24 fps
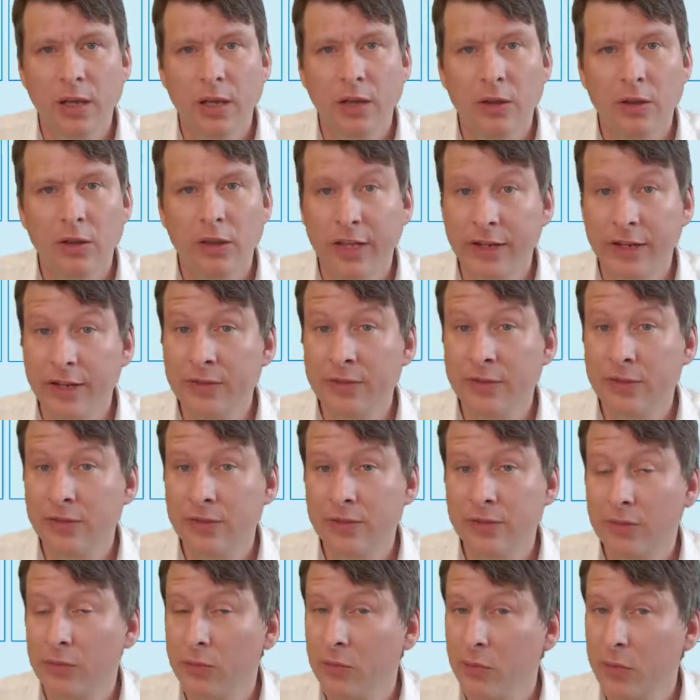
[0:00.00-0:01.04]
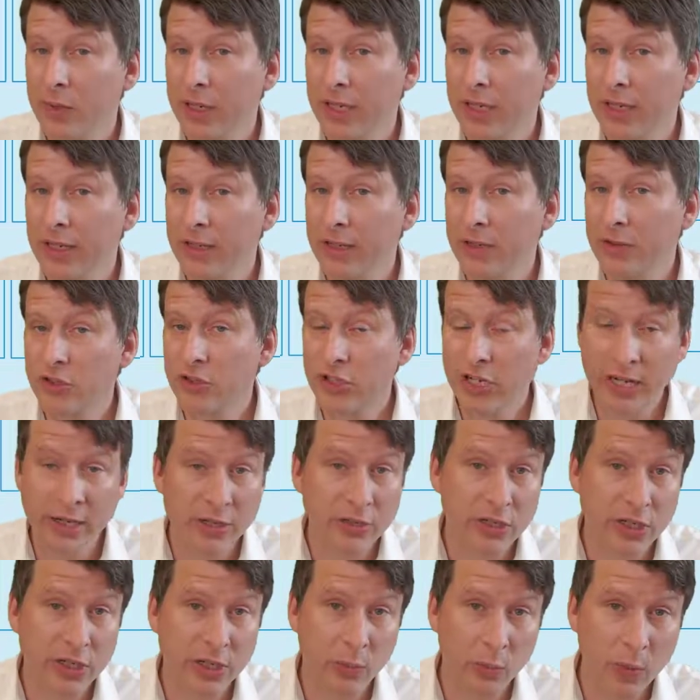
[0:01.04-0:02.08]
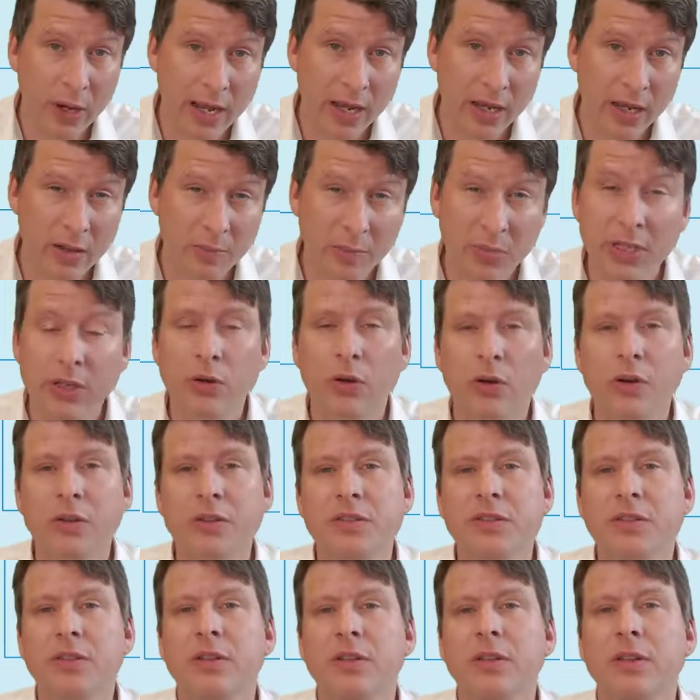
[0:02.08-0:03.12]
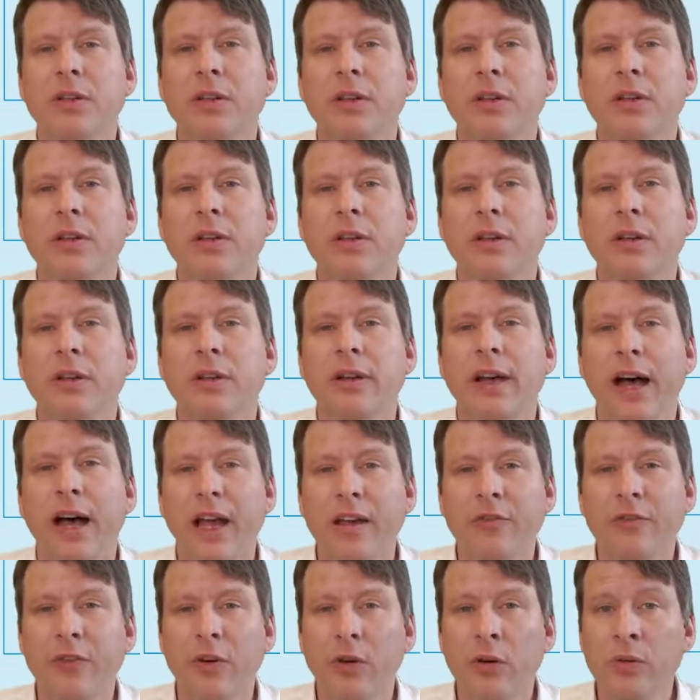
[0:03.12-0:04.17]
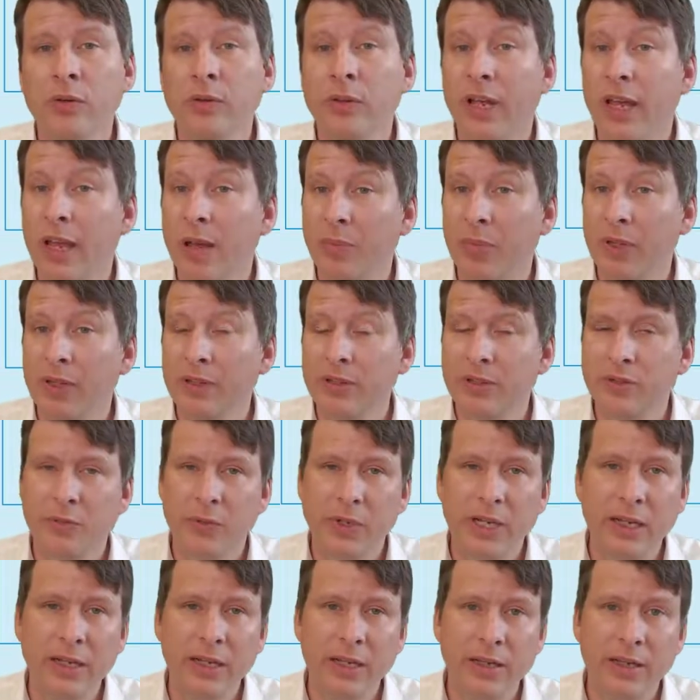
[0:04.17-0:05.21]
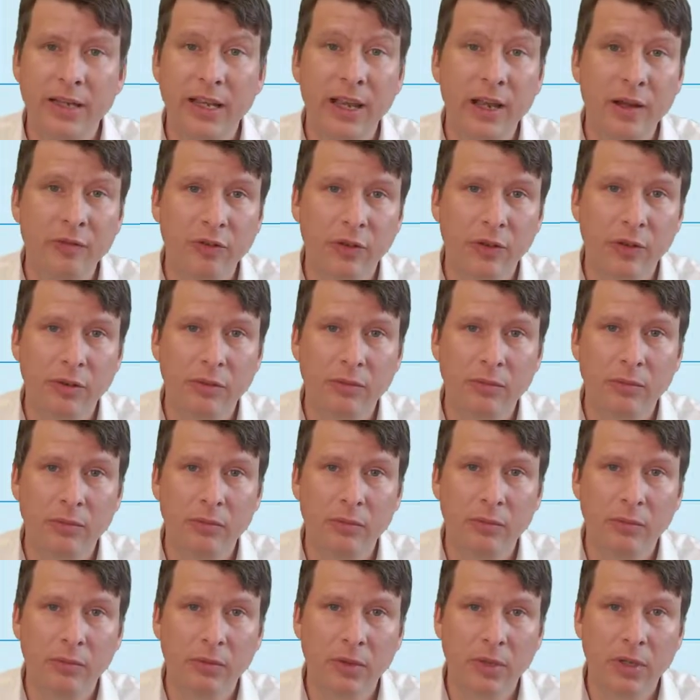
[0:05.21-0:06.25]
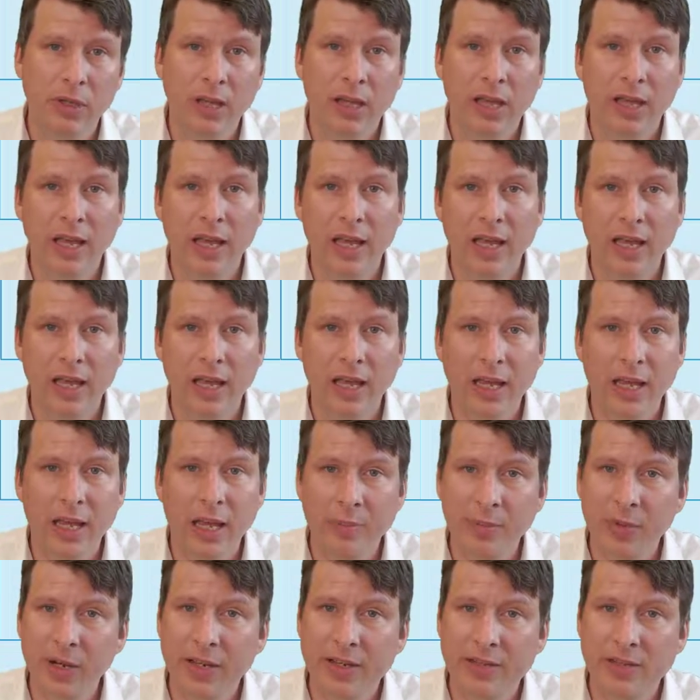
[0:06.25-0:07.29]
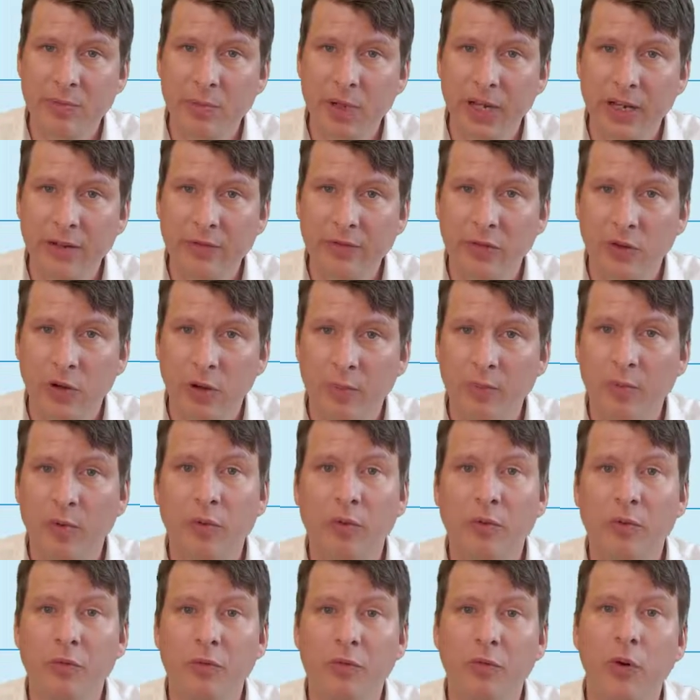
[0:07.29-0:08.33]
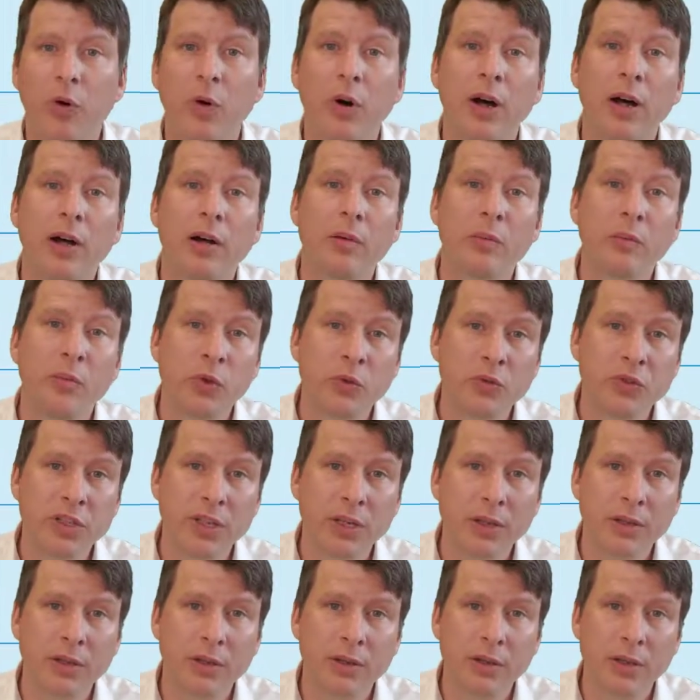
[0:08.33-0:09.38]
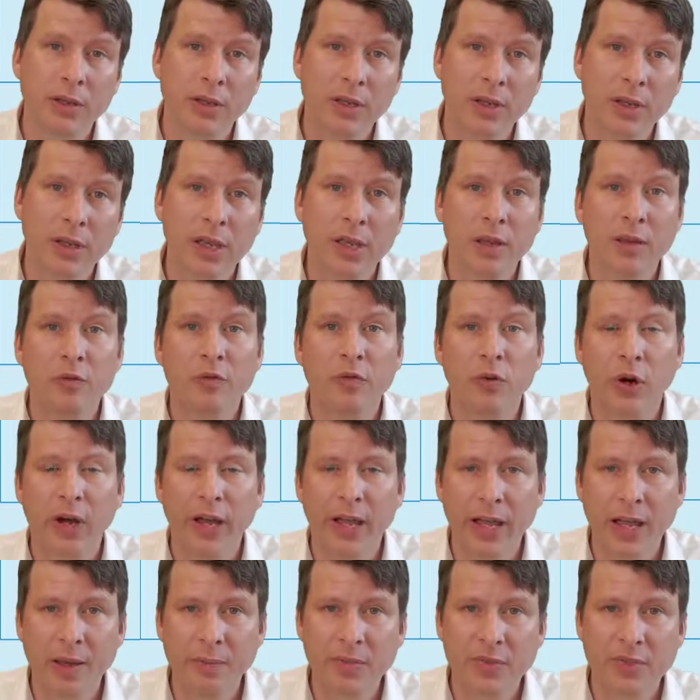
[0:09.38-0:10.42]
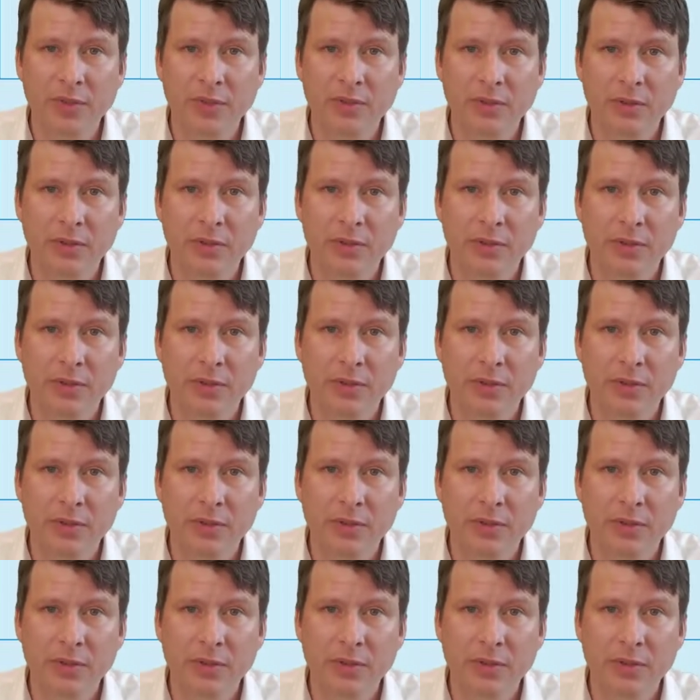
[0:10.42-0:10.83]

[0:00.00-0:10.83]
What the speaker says: That is really challenging. Why? Because Apple is really careful. Apple has a platform for music, for apps,